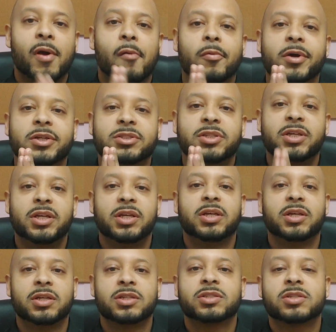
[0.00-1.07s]
which
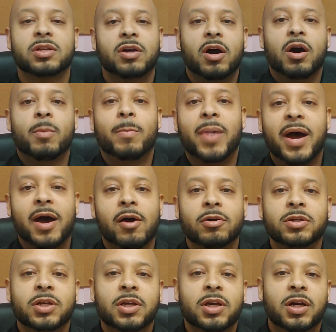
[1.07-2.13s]
is about